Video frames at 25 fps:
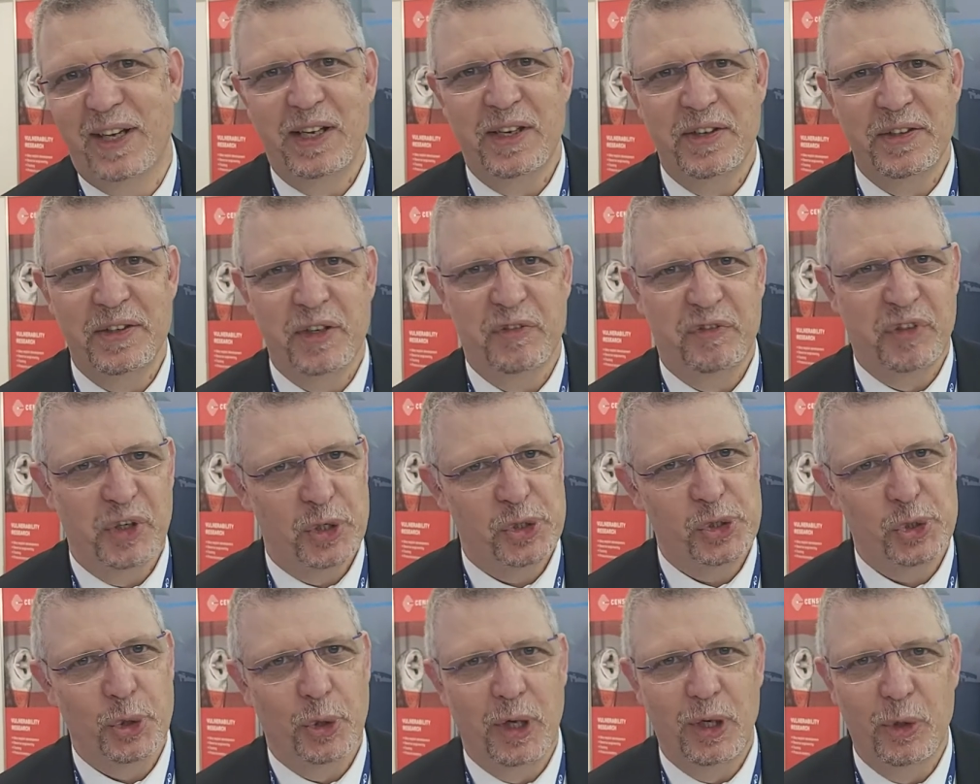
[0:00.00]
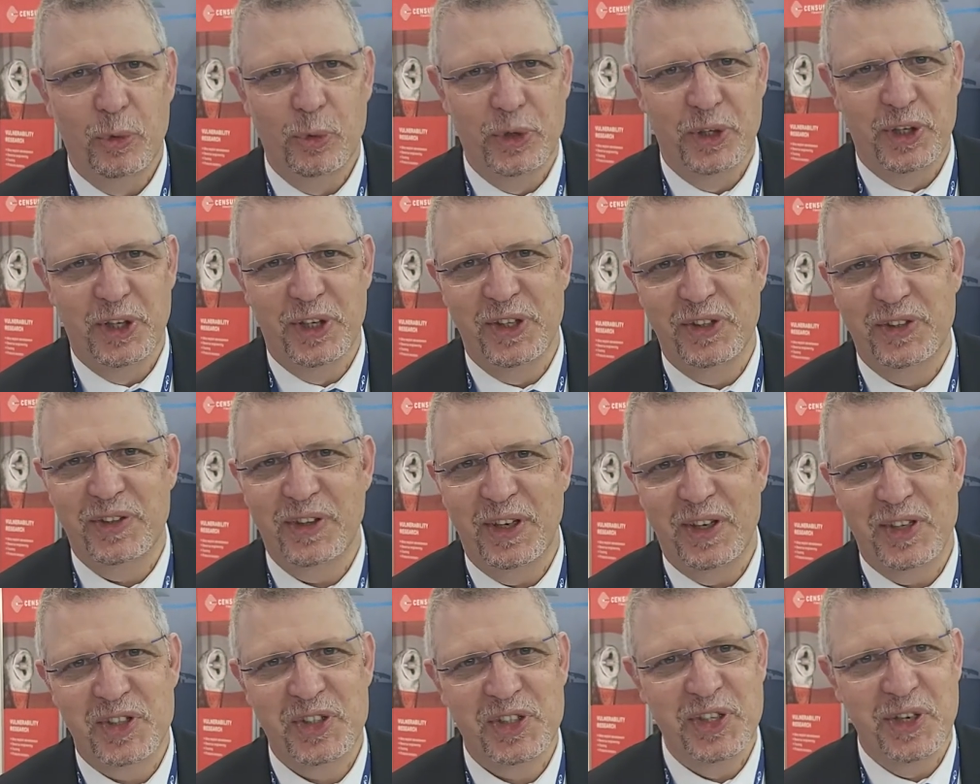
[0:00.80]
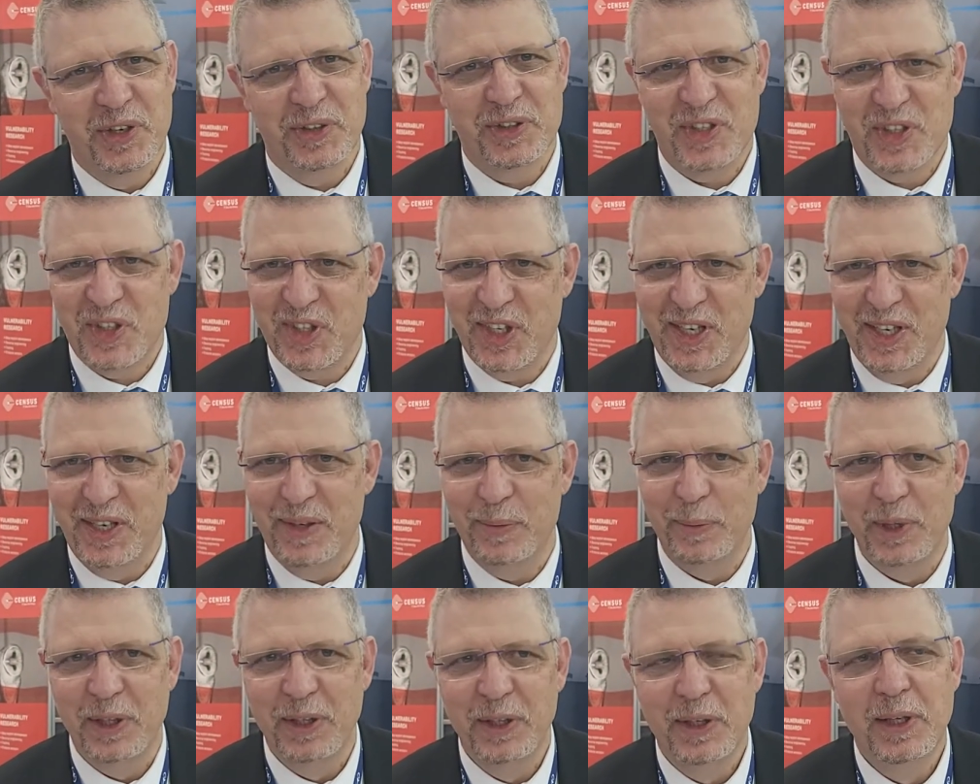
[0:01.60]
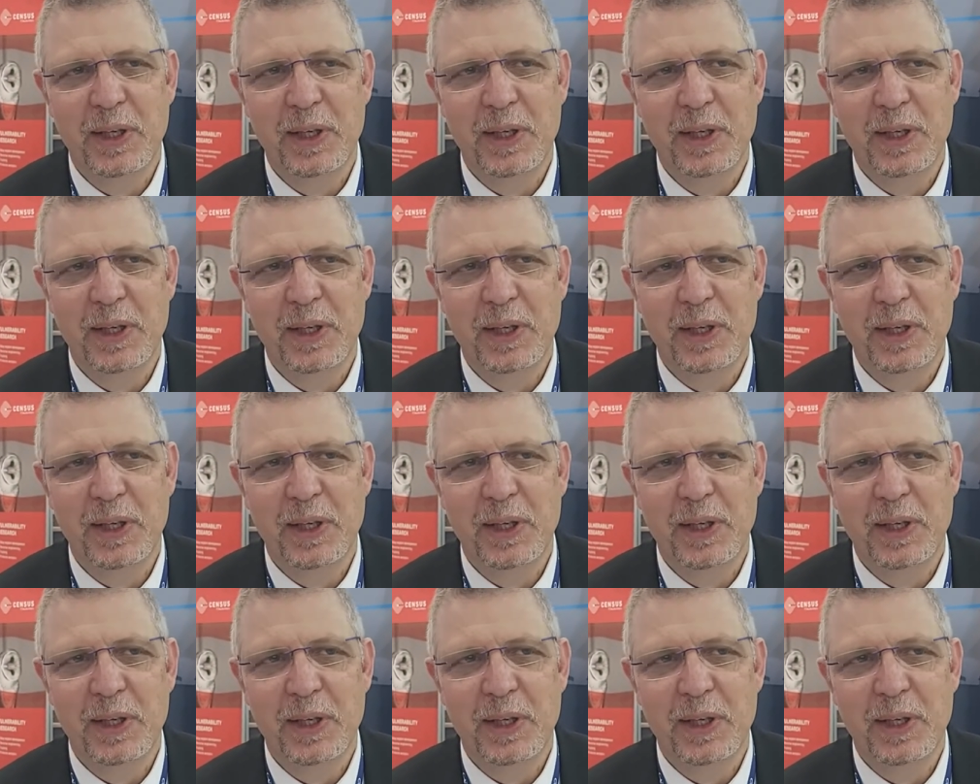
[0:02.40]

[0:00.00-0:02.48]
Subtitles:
and the virtual world, it's not the same.